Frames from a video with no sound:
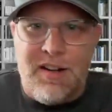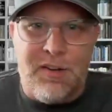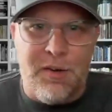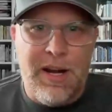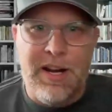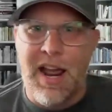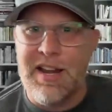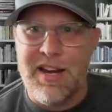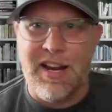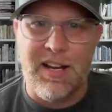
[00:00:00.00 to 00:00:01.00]
great
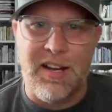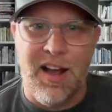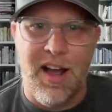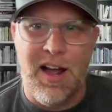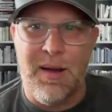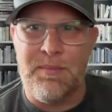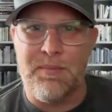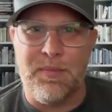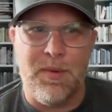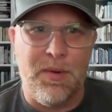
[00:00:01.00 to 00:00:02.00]
ending,
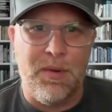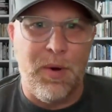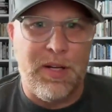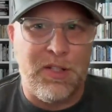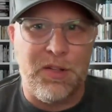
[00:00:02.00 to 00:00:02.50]
which